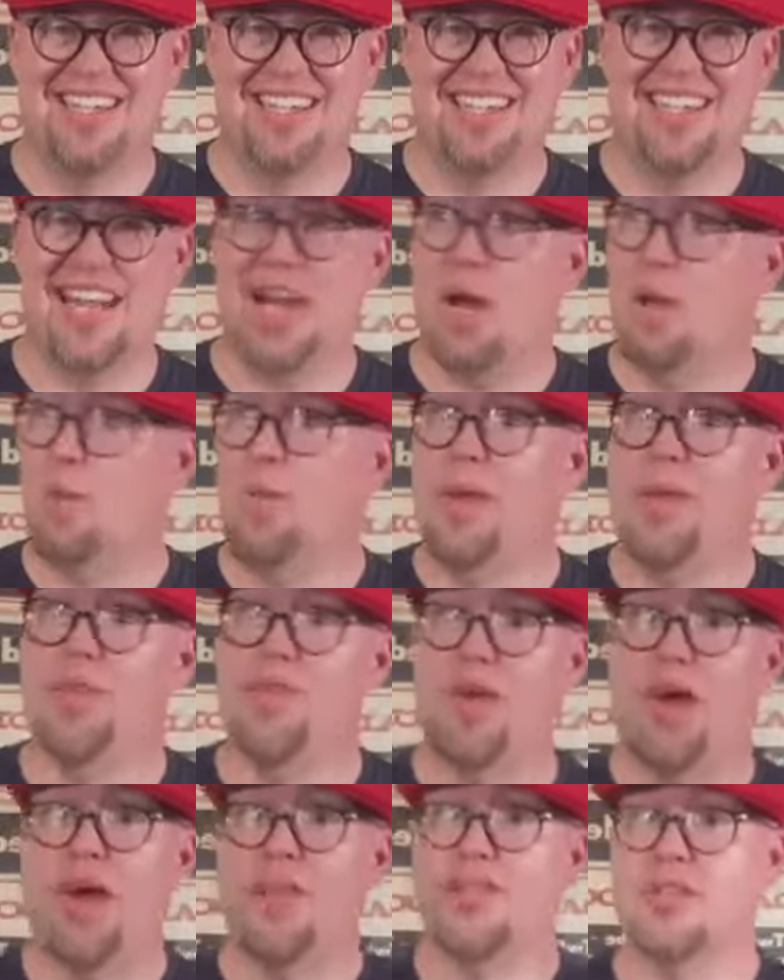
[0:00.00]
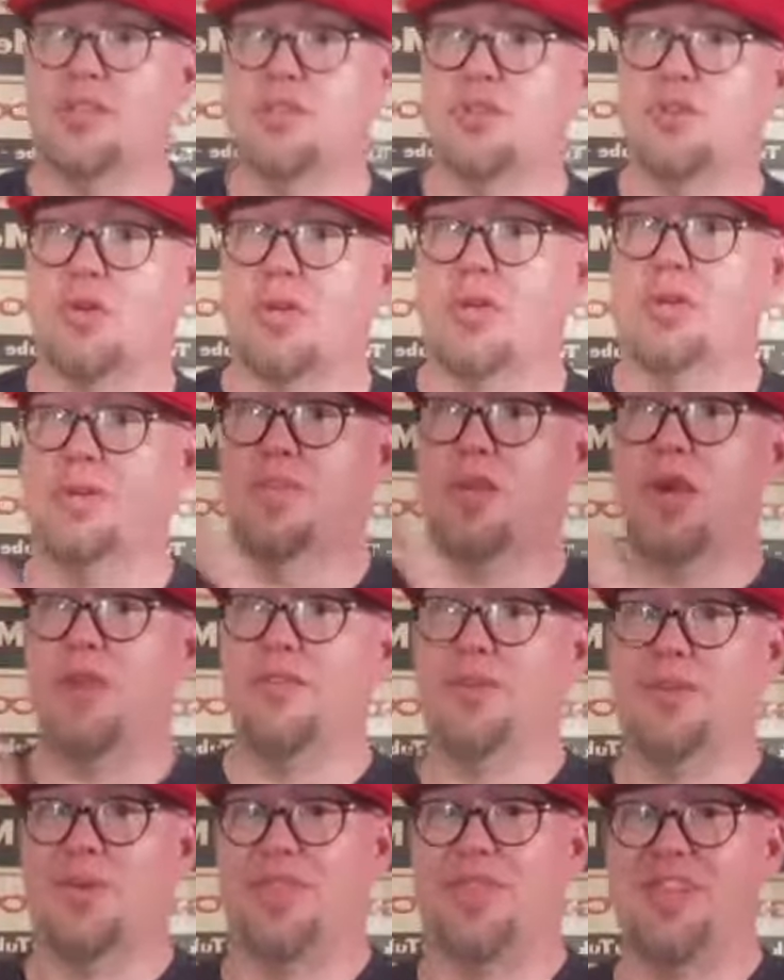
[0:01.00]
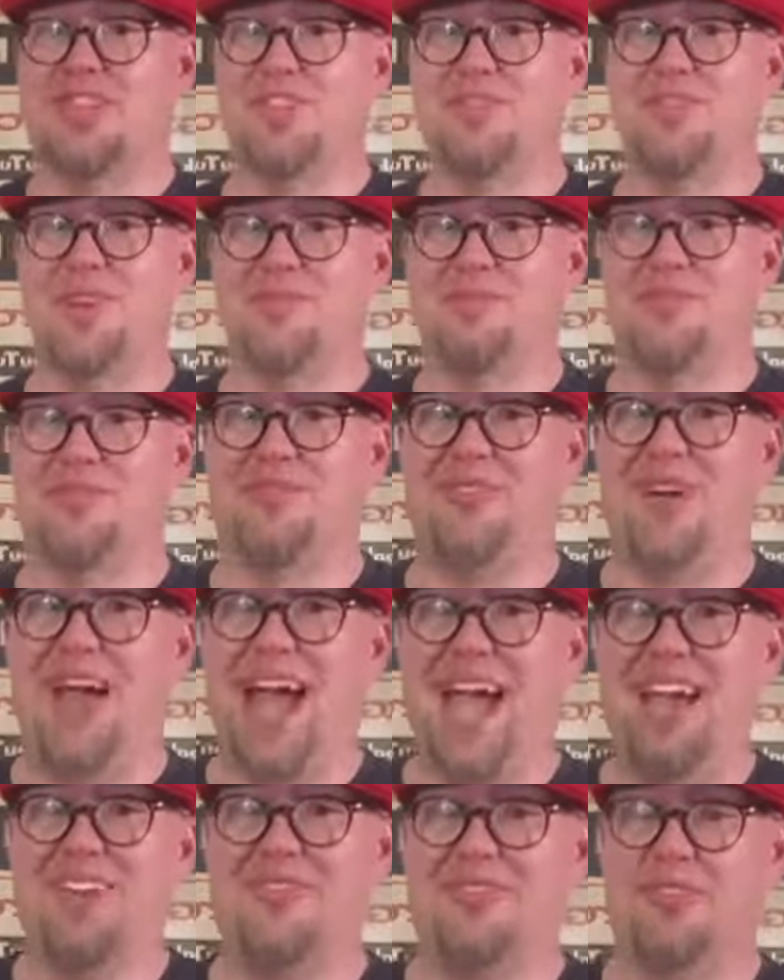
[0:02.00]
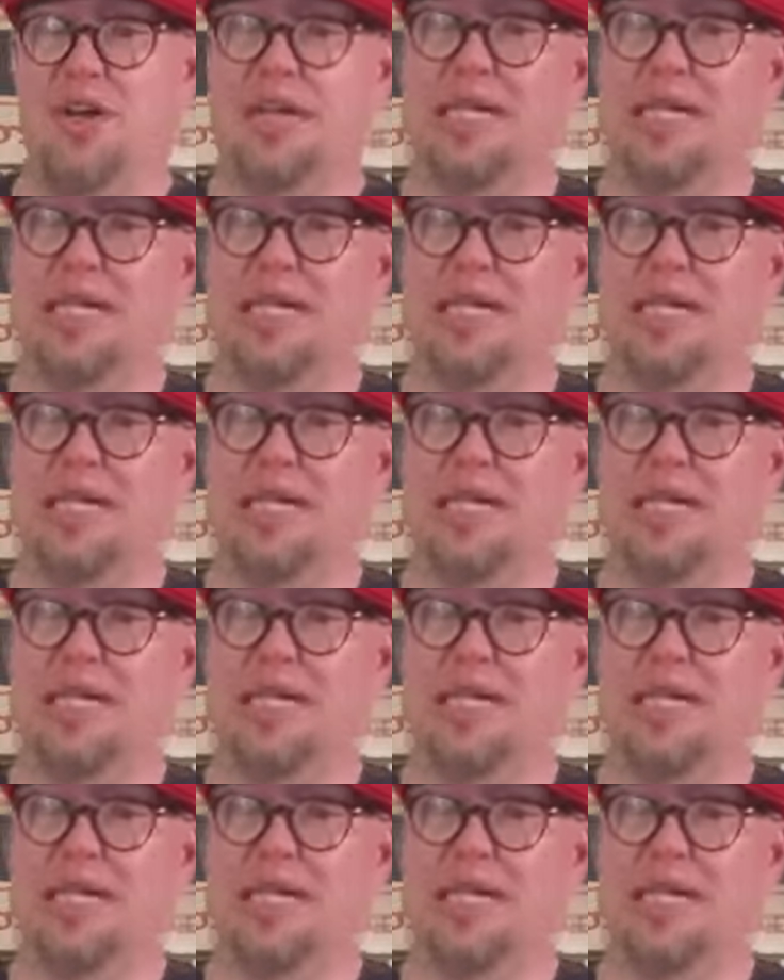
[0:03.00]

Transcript: Now, we thought the story was over with issue number 5.